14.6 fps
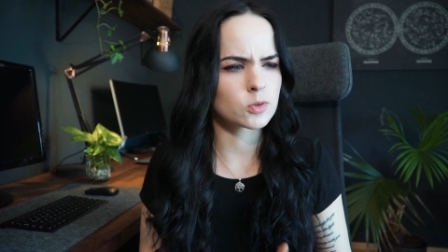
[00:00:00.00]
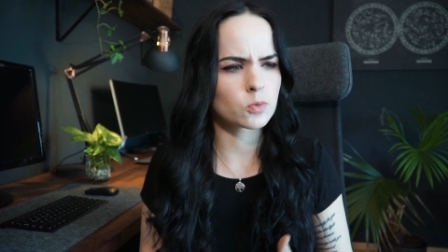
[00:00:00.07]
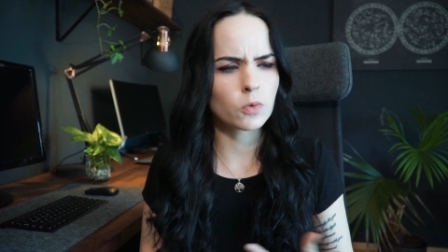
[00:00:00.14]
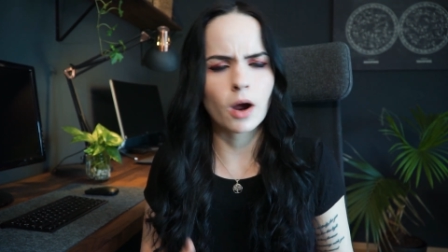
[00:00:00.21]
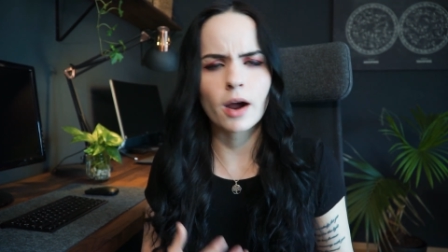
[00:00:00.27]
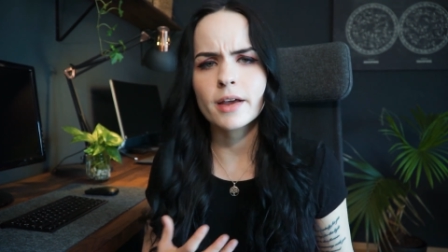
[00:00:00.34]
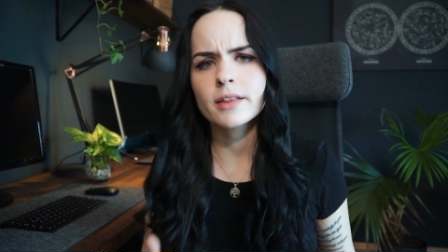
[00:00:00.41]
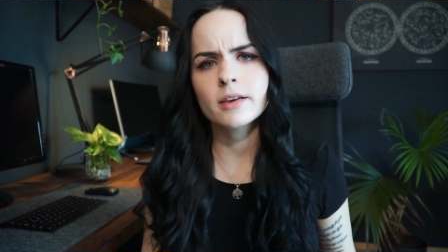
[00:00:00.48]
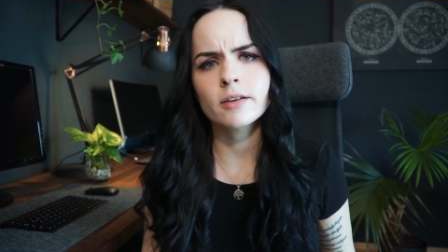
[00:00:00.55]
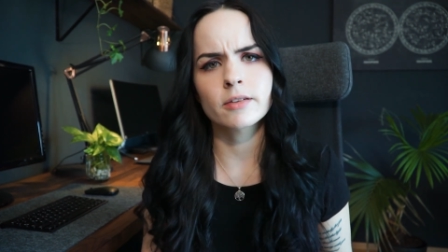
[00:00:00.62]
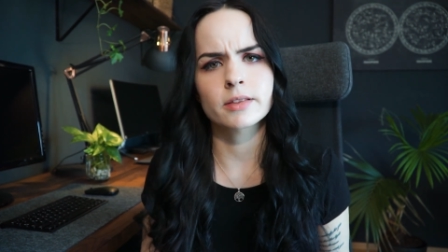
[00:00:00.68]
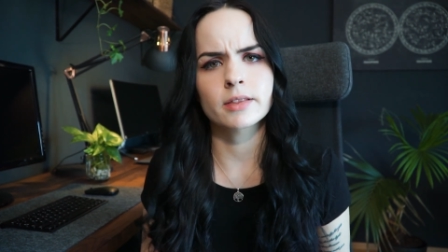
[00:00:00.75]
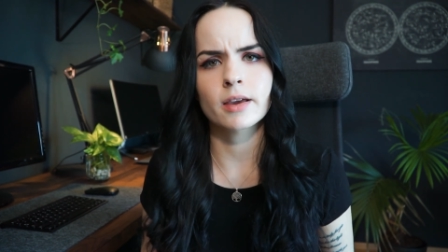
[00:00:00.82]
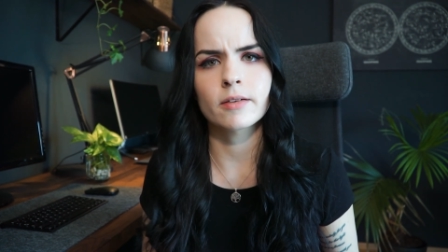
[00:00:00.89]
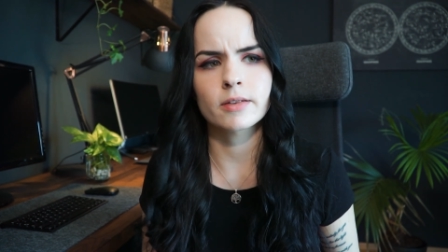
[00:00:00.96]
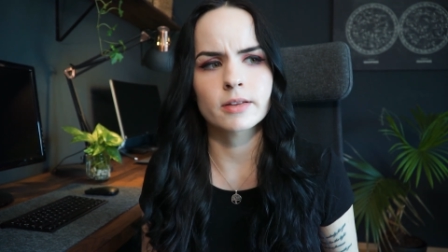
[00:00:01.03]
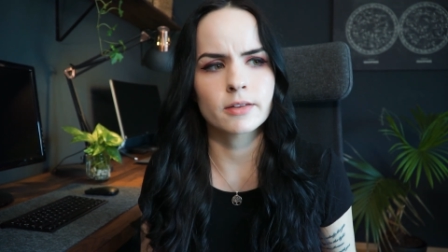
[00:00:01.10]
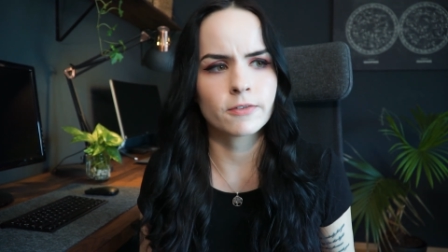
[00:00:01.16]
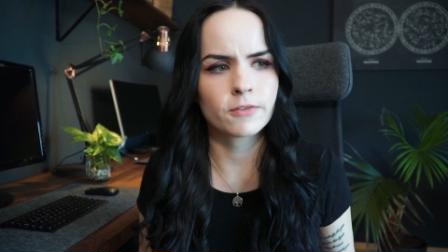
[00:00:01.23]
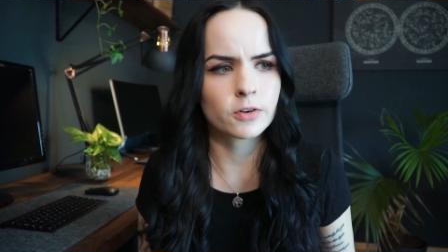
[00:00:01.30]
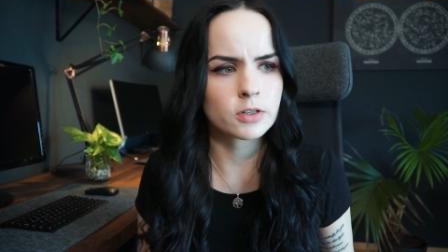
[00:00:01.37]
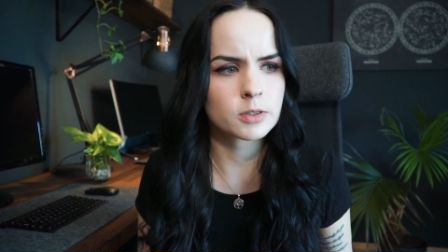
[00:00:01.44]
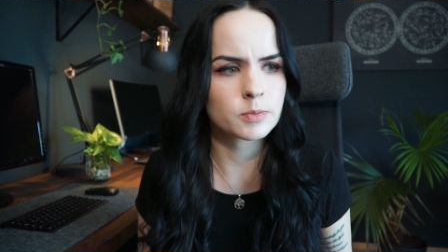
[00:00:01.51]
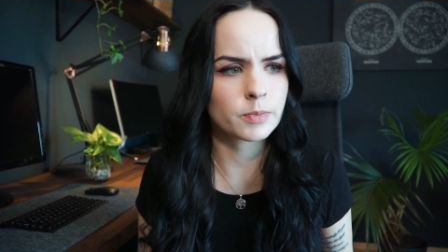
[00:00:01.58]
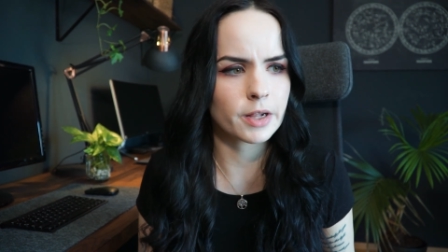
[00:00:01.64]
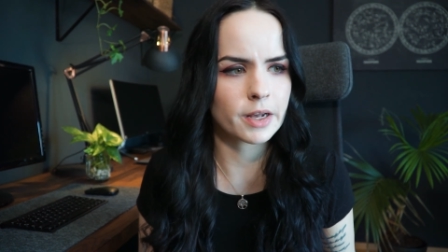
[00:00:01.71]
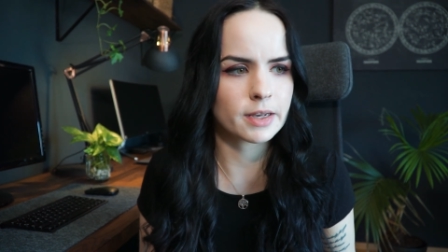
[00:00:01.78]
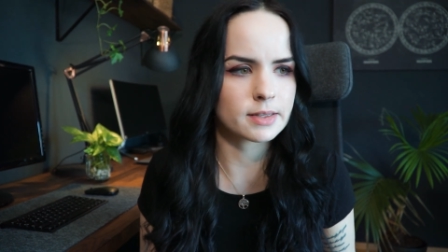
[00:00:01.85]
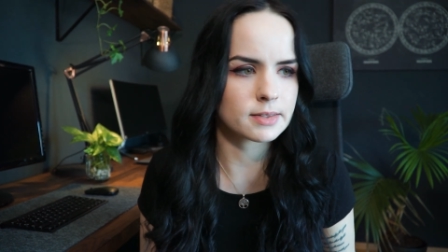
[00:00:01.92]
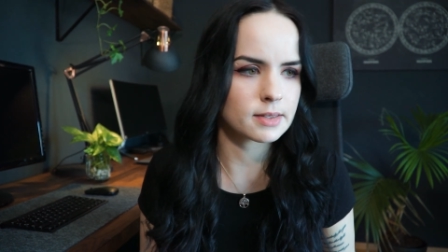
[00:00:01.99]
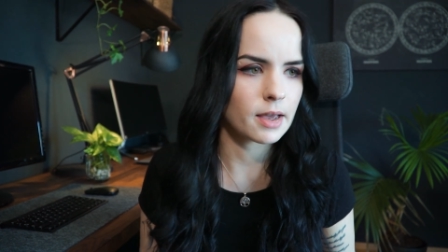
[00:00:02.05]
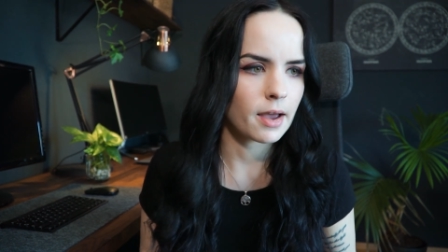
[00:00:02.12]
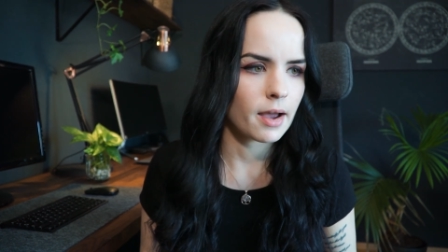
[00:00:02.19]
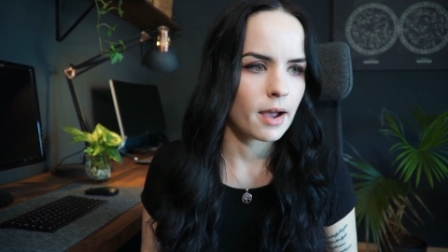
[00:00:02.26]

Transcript: why they are there in the first place.